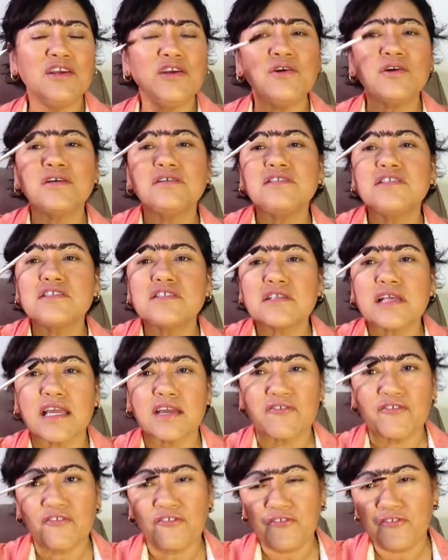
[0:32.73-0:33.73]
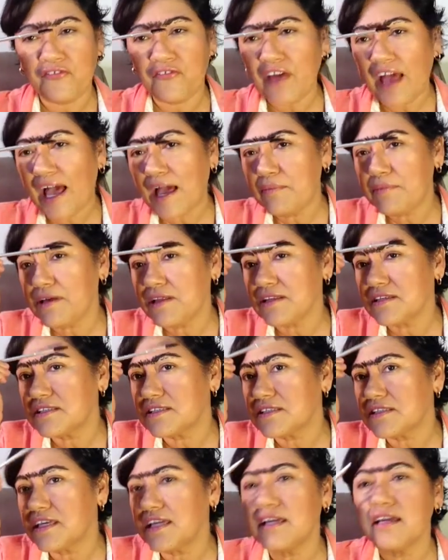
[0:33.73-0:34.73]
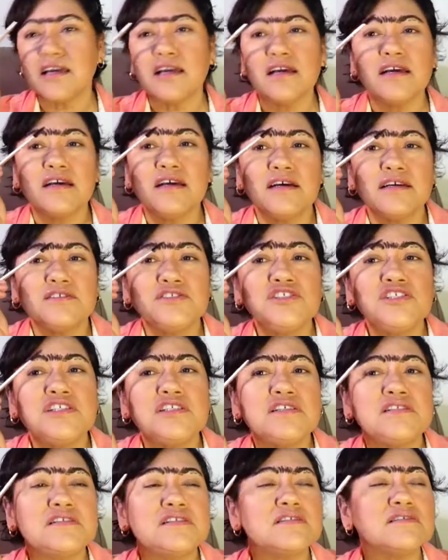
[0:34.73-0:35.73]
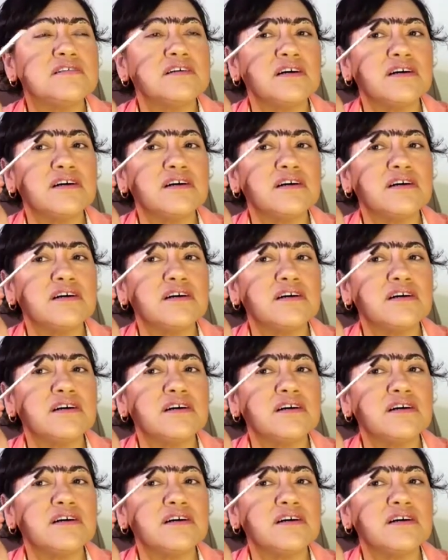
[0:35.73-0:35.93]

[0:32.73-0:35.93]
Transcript: You can just like fabulously just